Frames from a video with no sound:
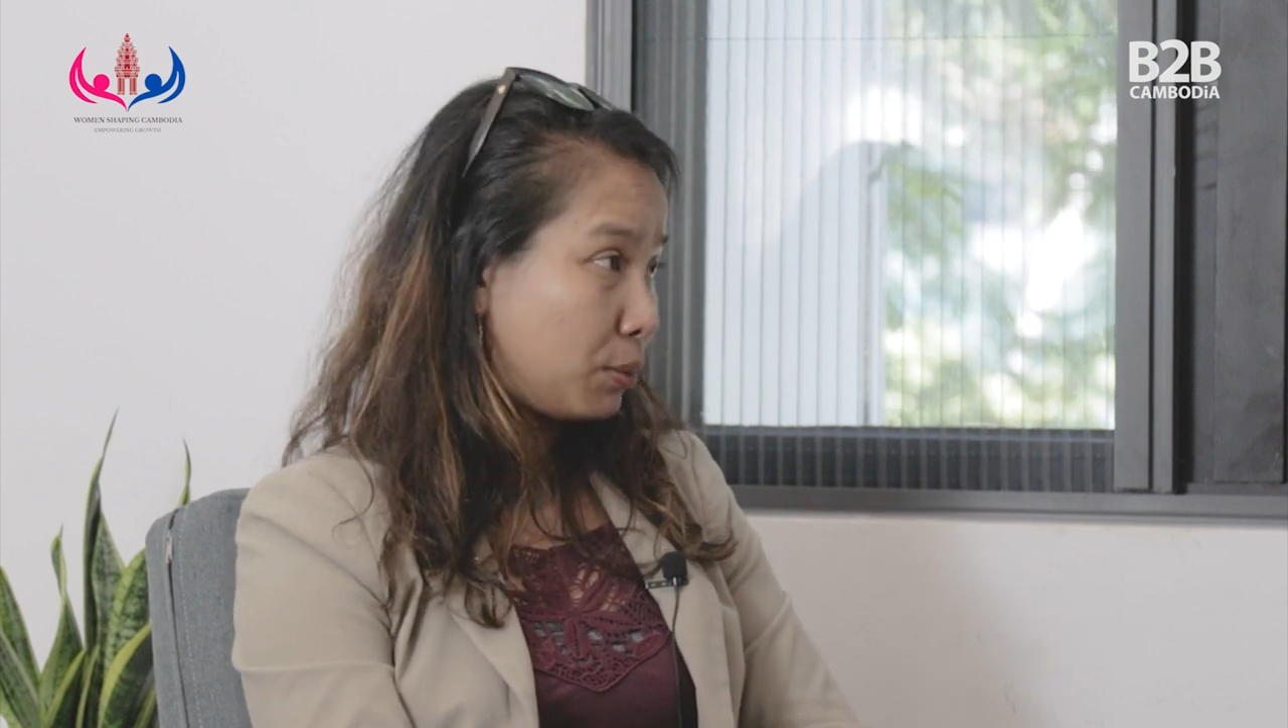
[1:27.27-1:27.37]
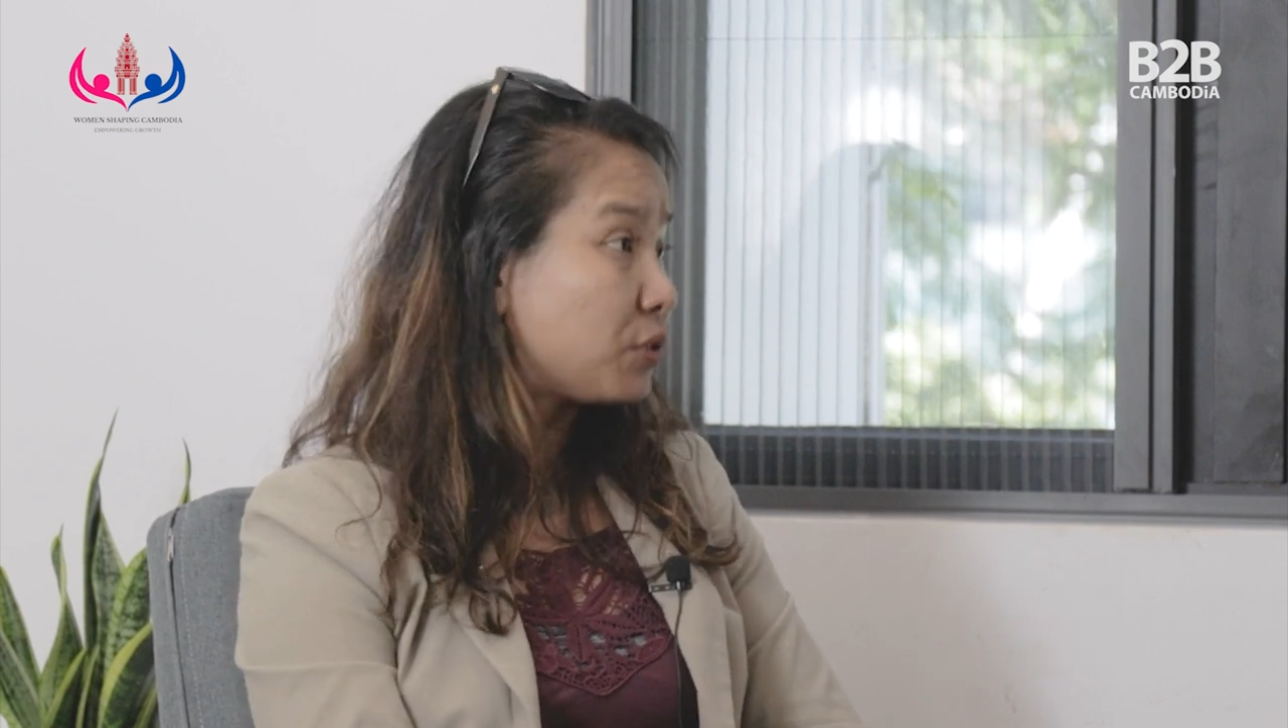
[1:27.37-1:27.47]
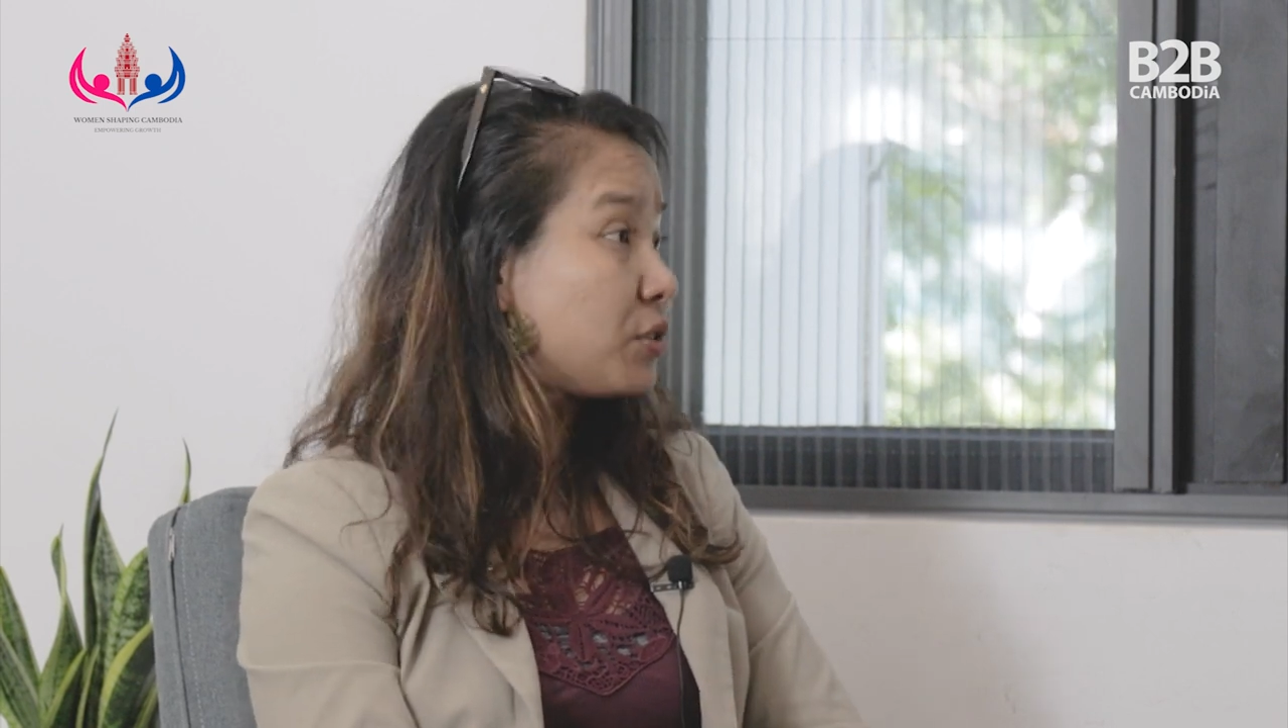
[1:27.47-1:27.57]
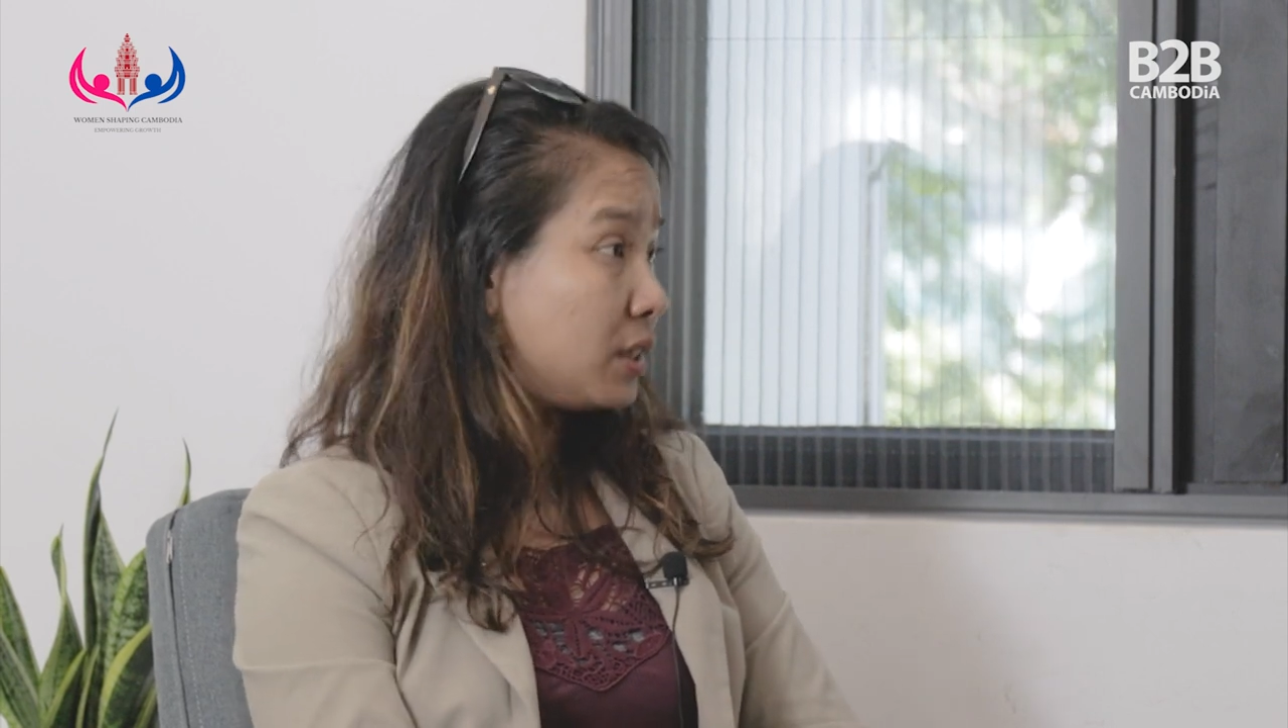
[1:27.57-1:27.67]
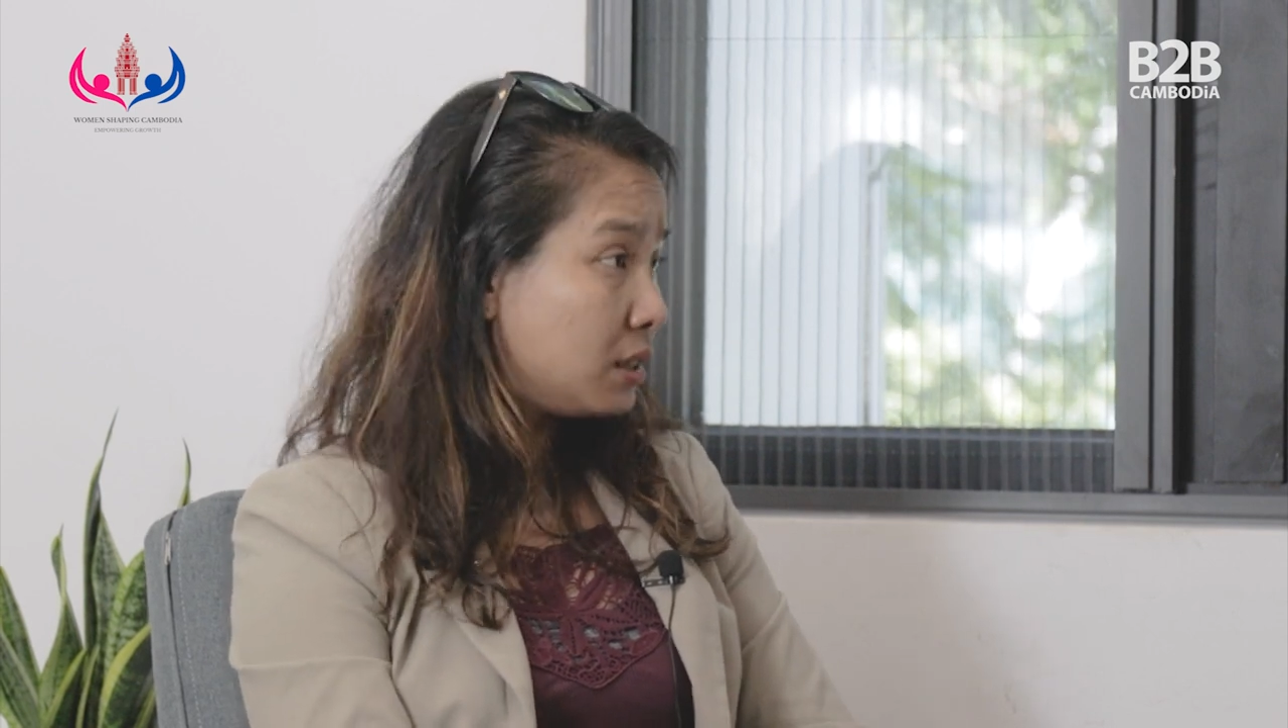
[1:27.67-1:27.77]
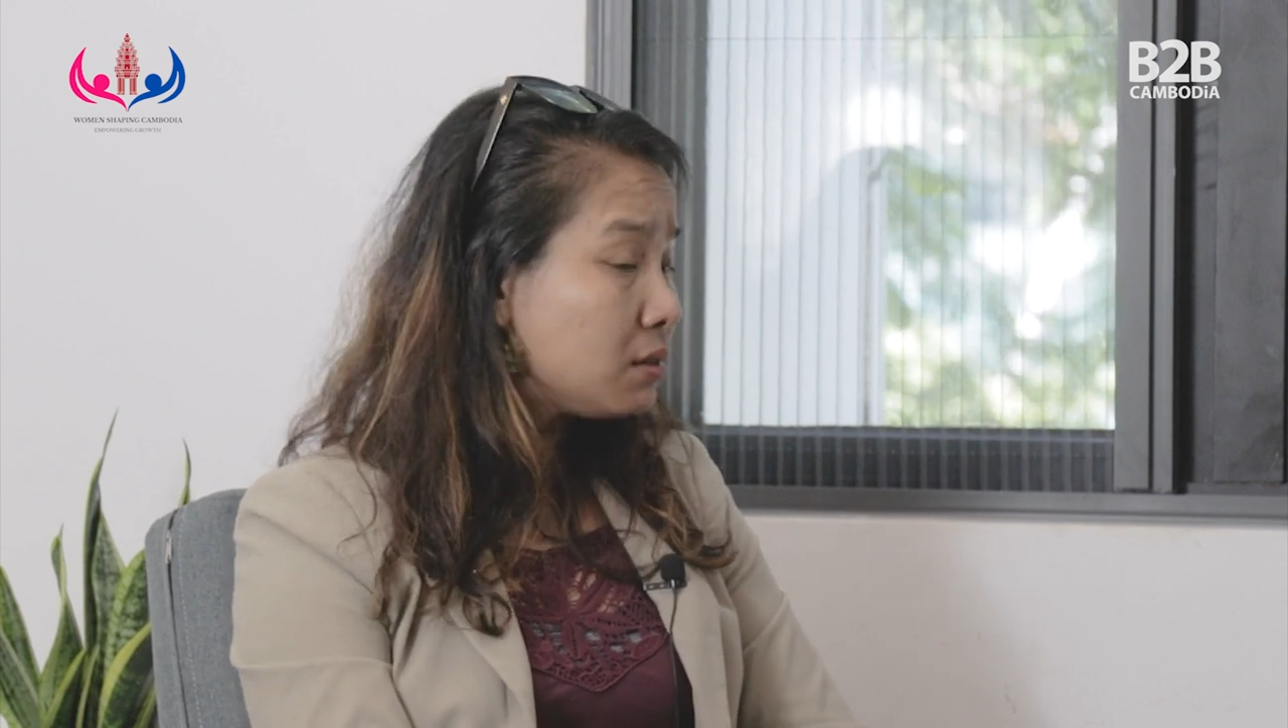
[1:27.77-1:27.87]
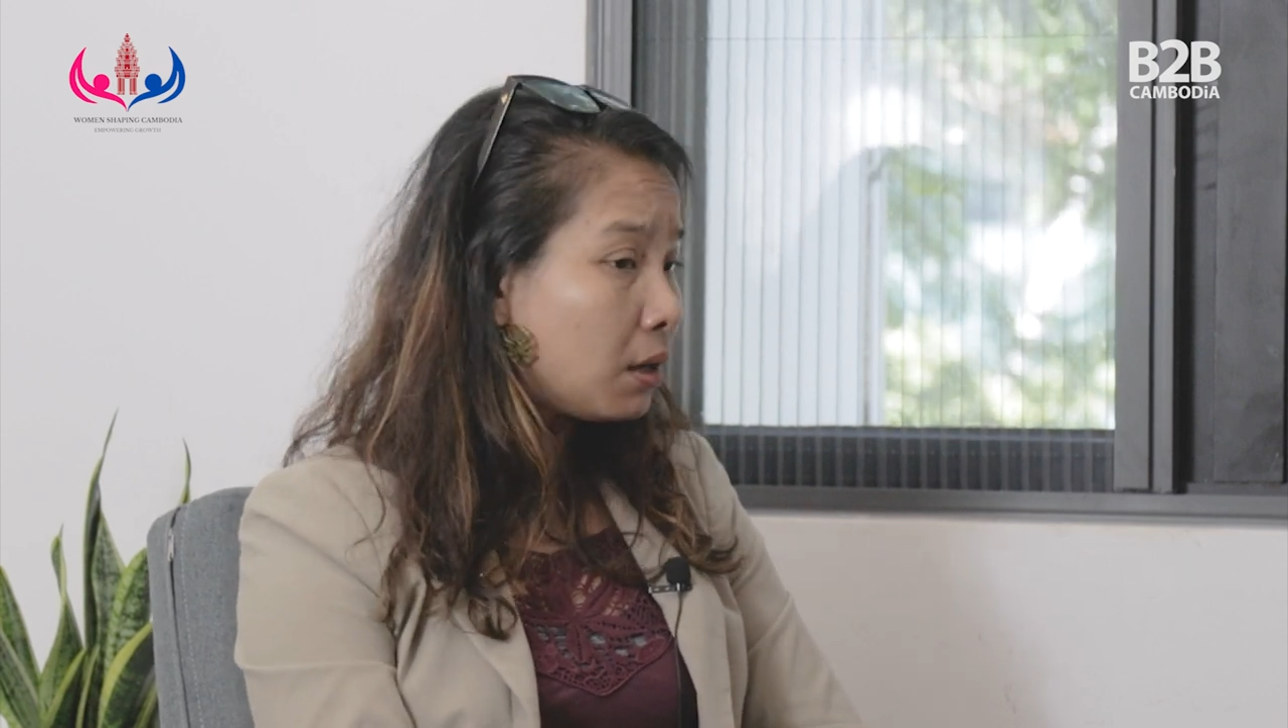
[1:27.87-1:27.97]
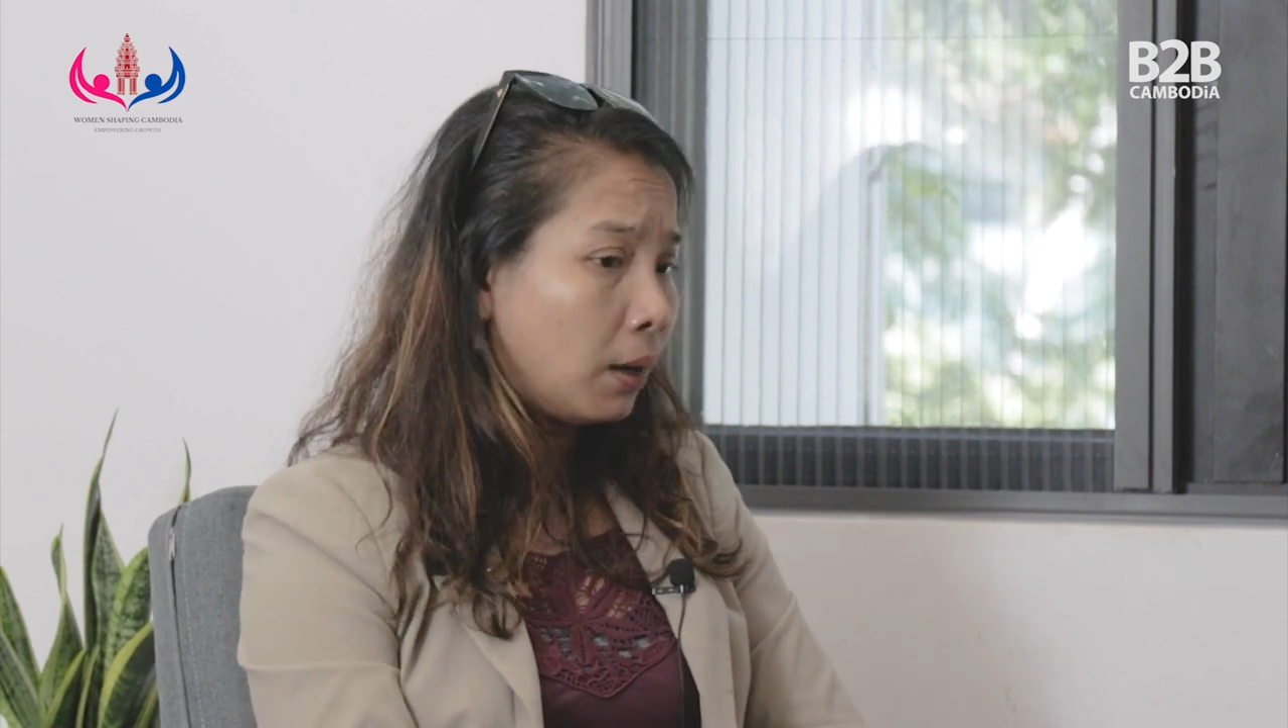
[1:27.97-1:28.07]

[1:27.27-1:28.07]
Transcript: person